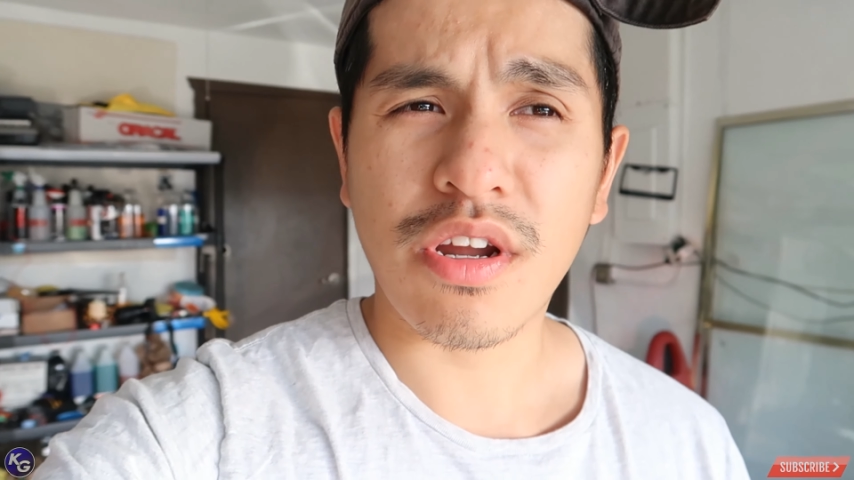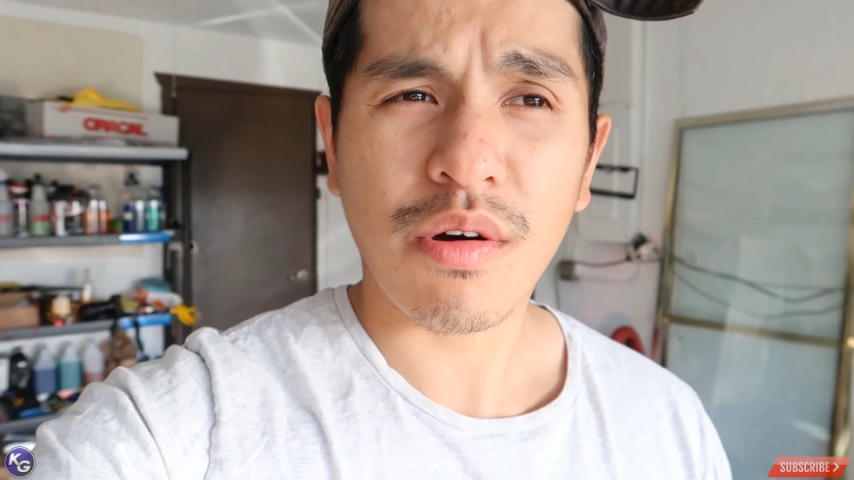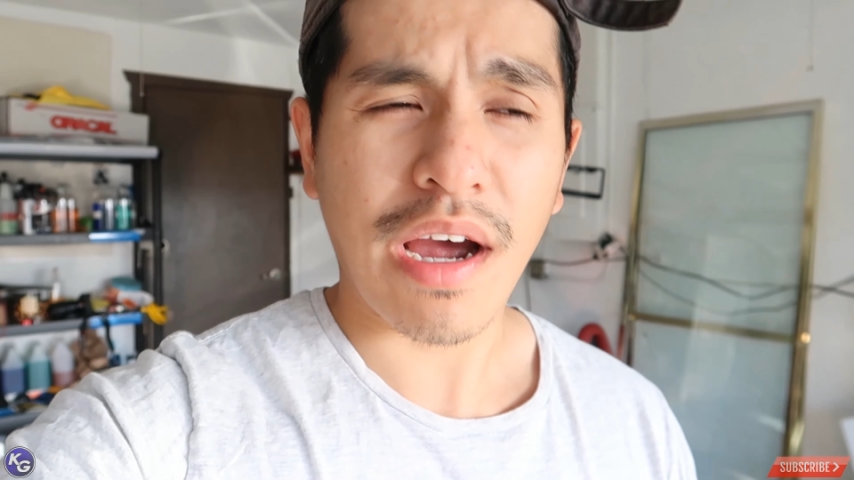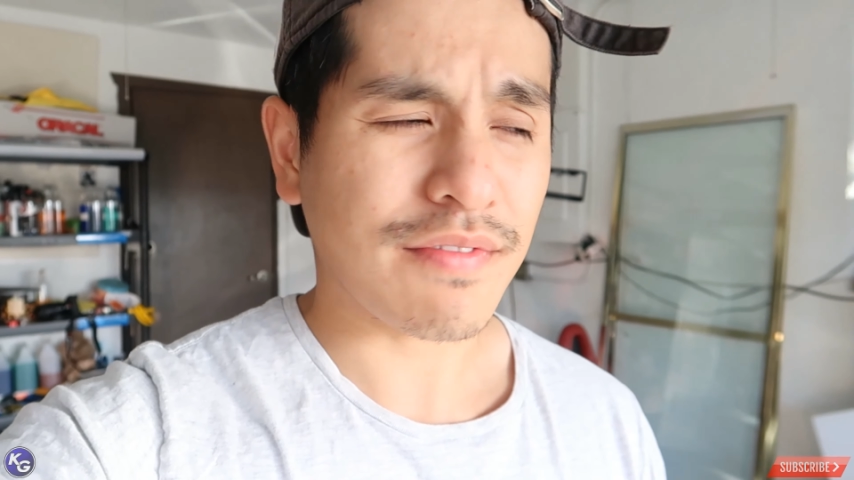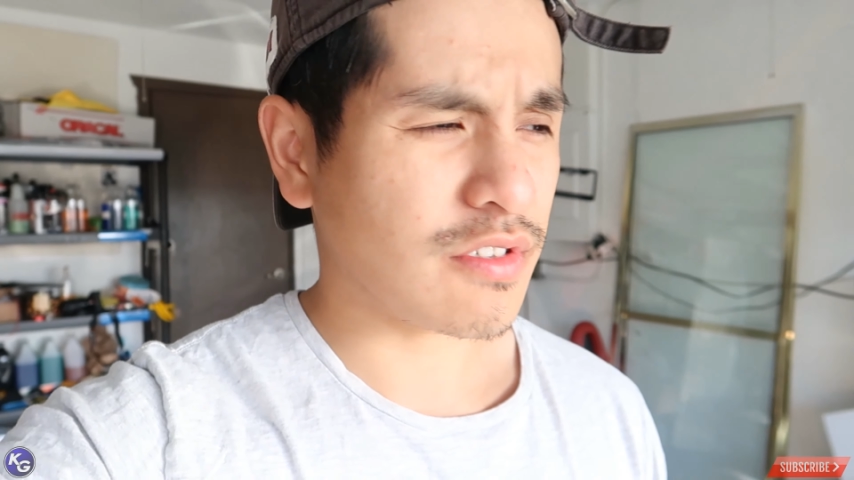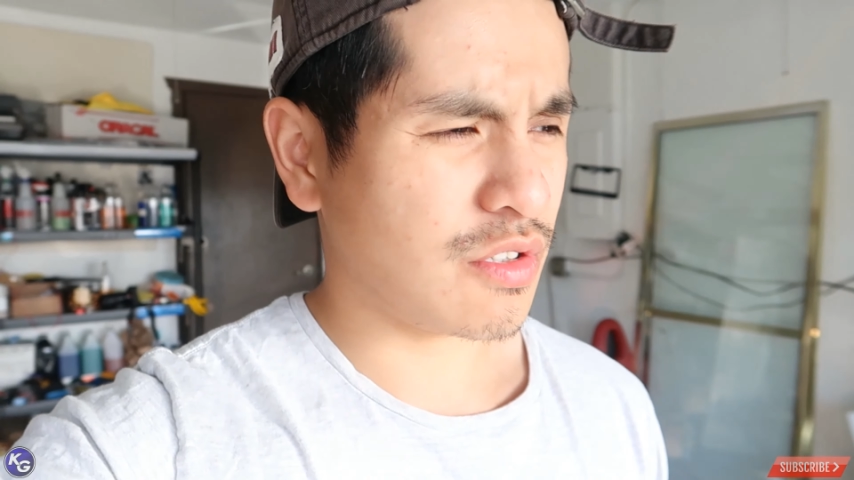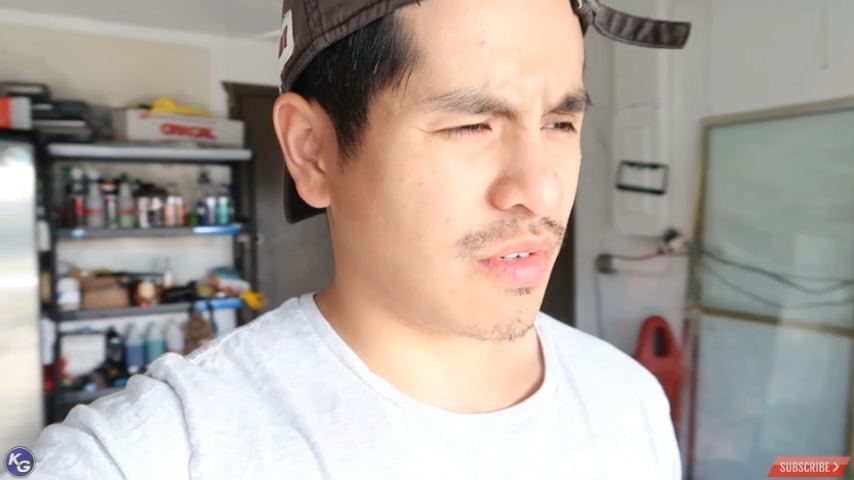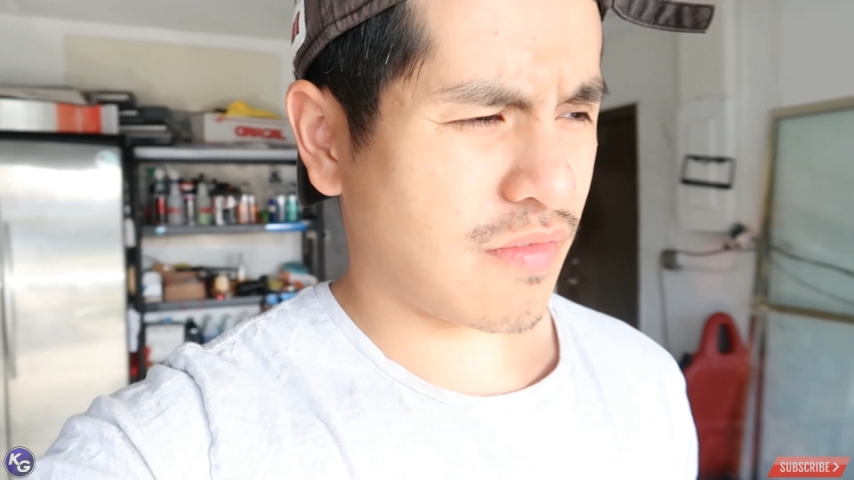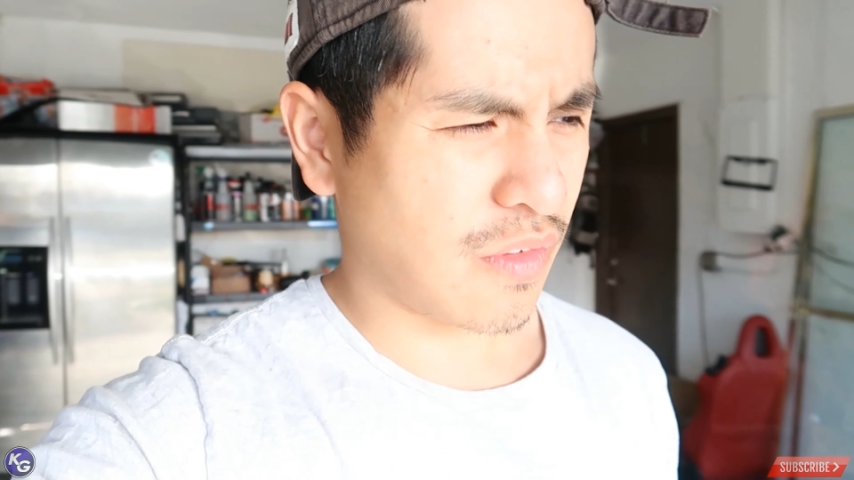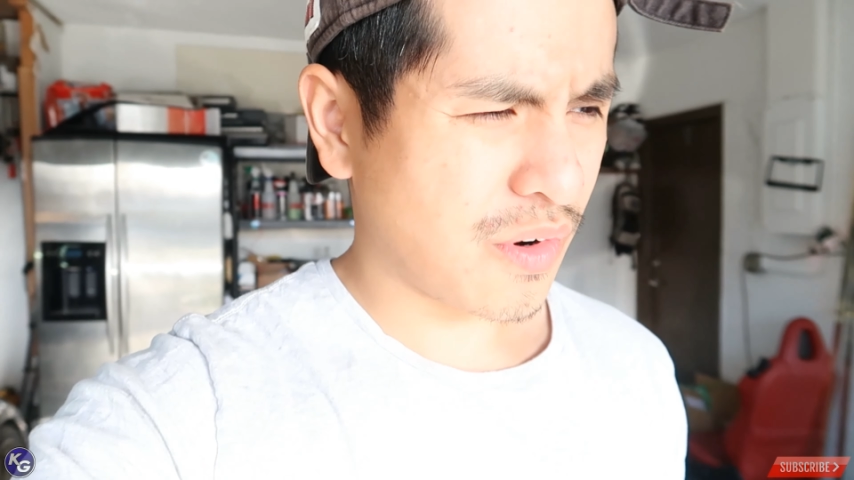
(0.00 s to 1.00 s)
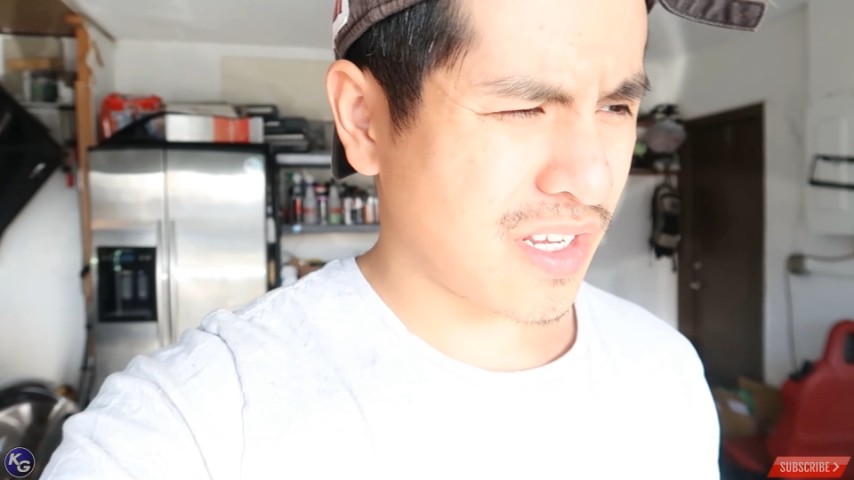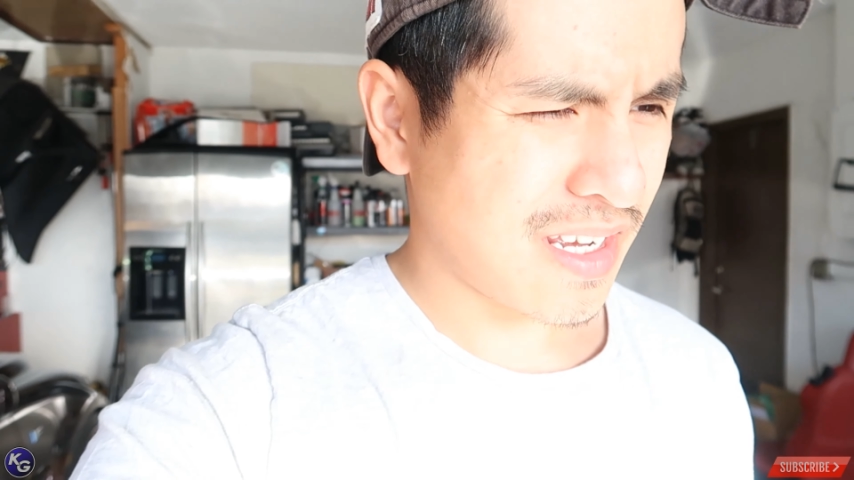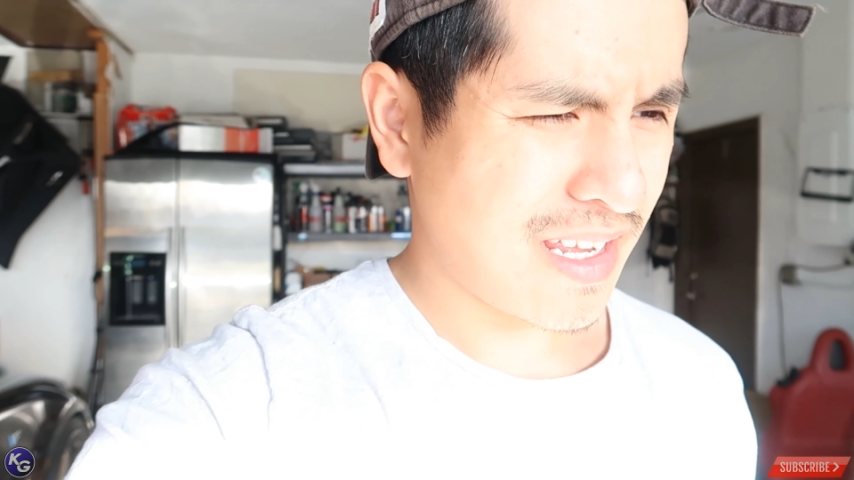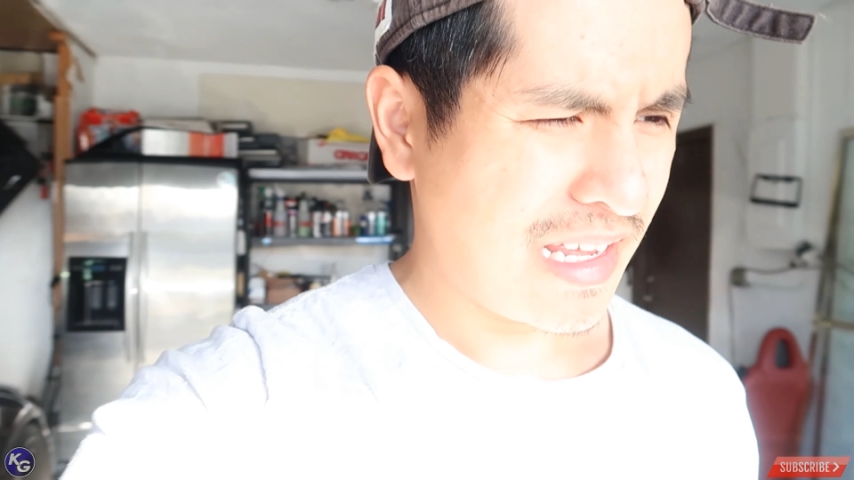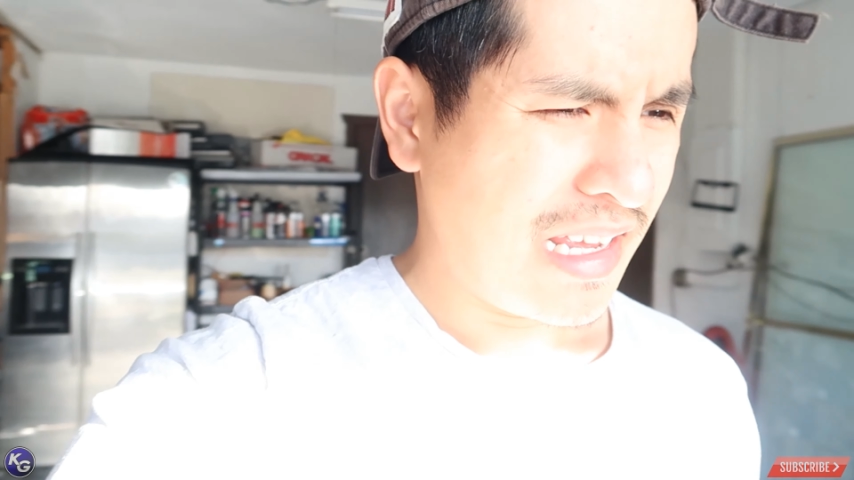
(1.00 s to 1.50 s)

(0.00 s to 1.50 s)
know, afternoon in Florida.